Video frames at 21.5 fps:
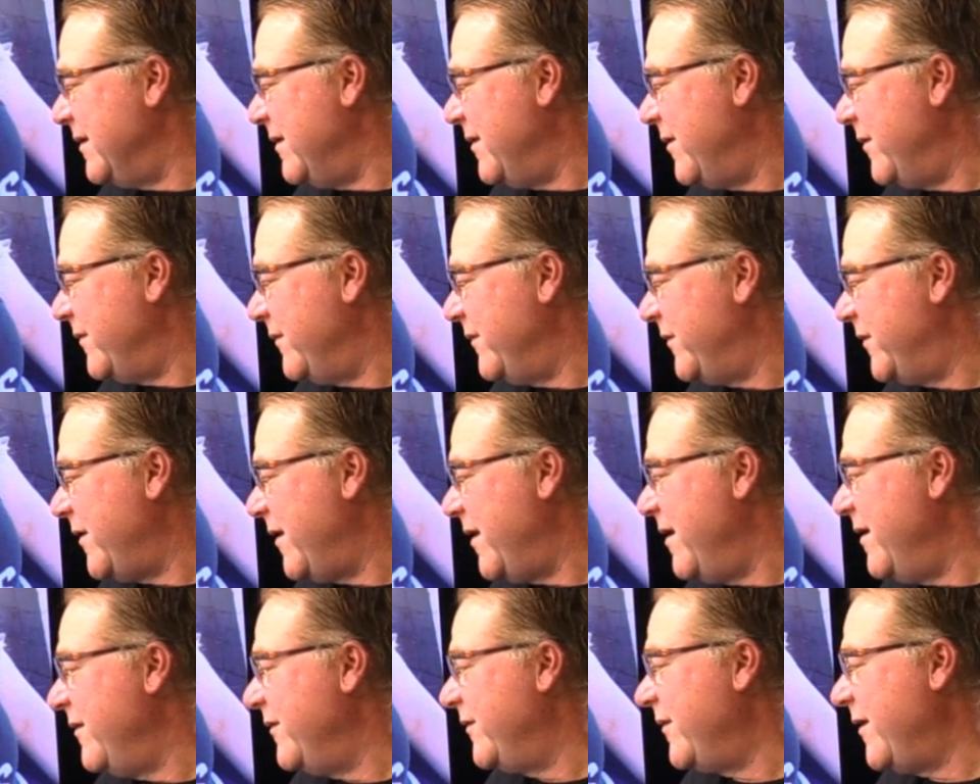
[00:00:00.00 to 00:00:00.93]
Oh, sorry,
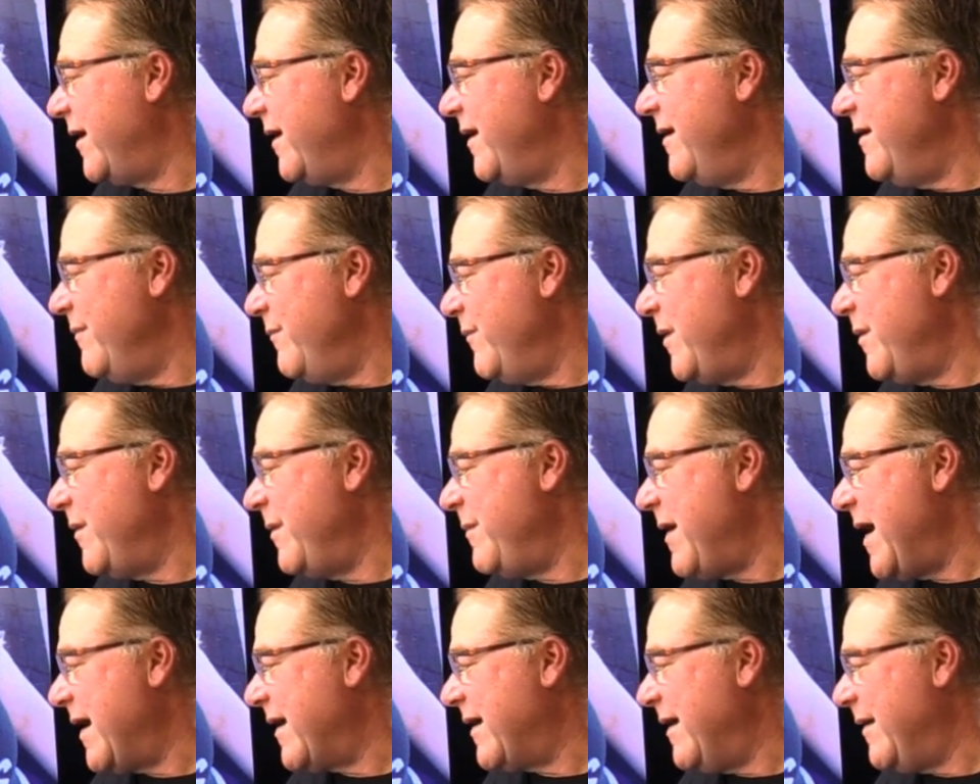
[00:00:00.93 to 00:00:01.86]
sorry. Let me
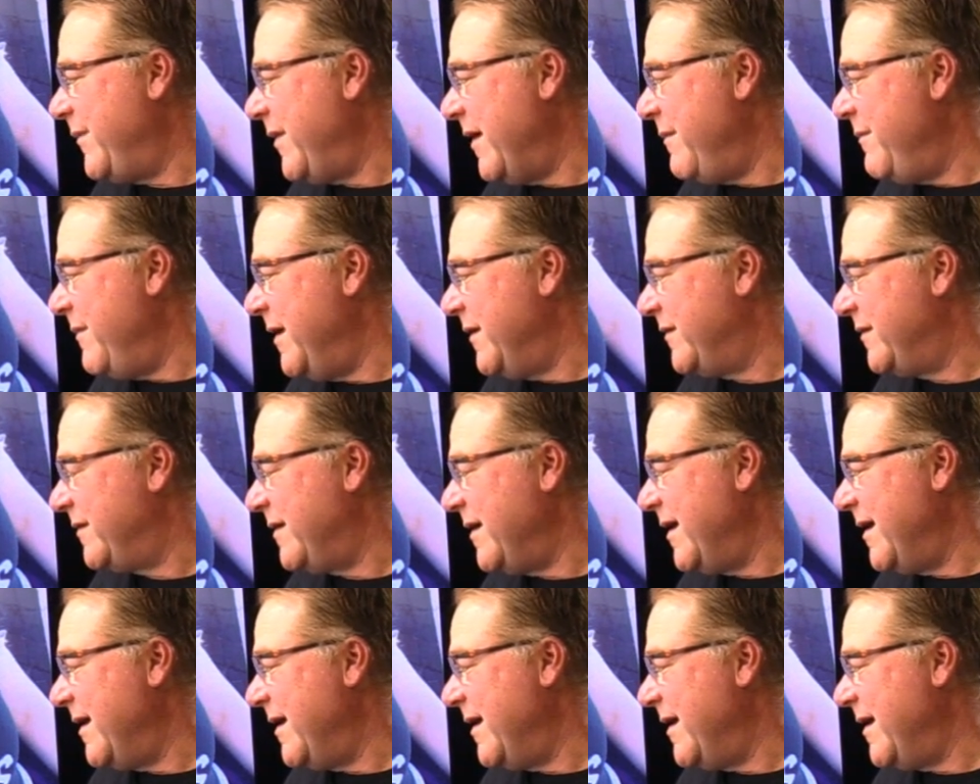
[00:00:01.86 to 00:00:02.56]
back up. I missed.